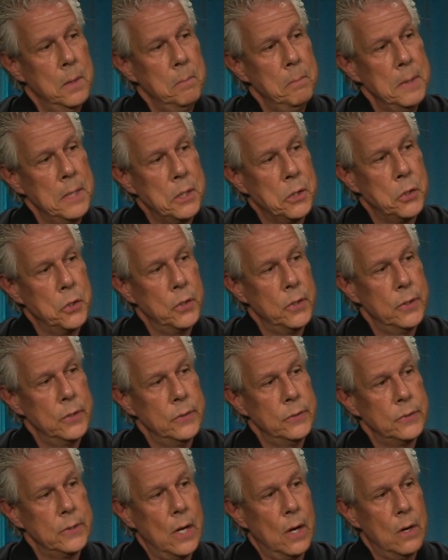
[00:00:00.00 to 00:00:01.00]

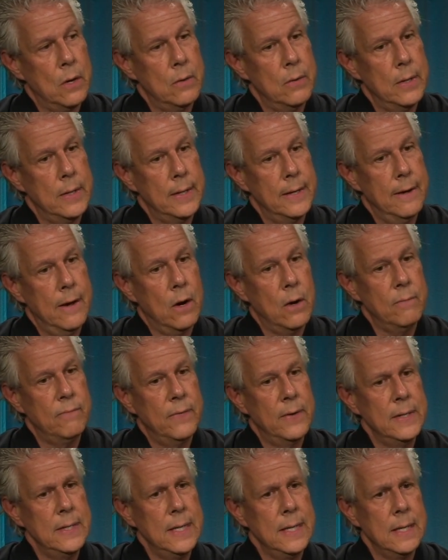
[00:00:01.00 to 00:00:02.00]
because our
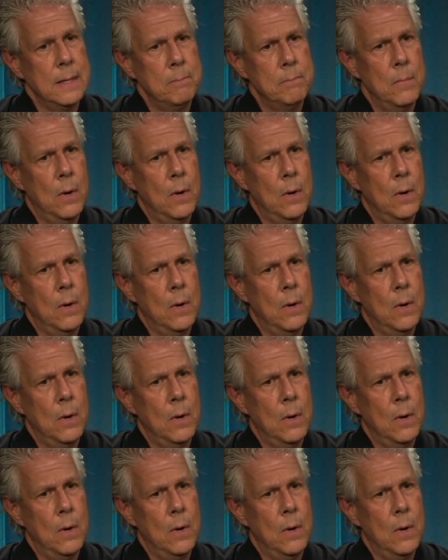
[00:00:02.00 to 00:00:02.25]
funding,